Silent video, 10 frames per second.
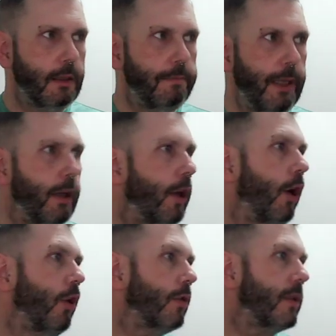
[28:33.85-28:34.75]

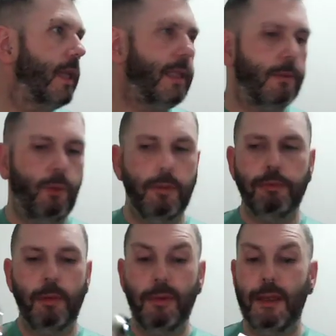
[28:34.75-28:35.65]
because this will
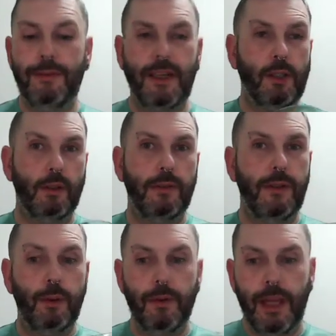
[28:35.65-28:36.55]
probably fit on a
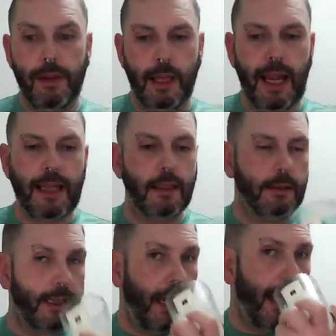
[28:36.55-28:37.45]
few of the other
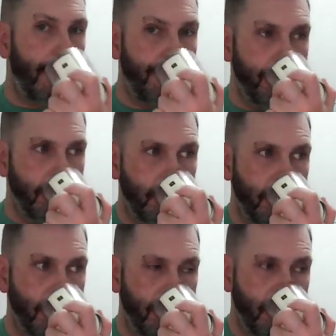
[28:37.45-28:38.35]
candles I have,
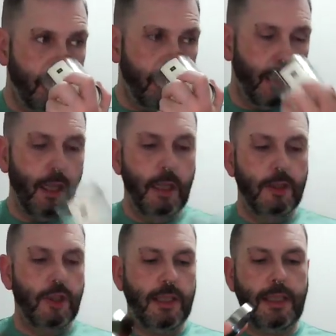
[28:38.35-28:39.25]

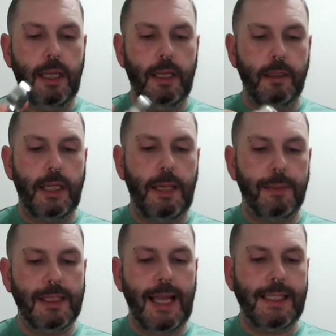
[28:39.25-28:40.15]
just to keep
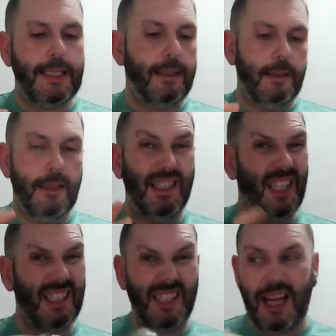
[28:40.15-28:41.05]
the scent in and the
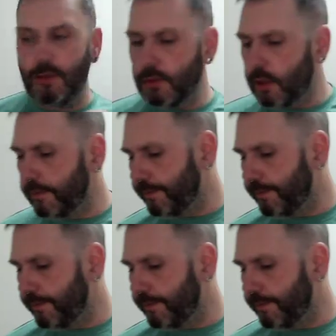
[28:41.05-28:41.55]
dust out.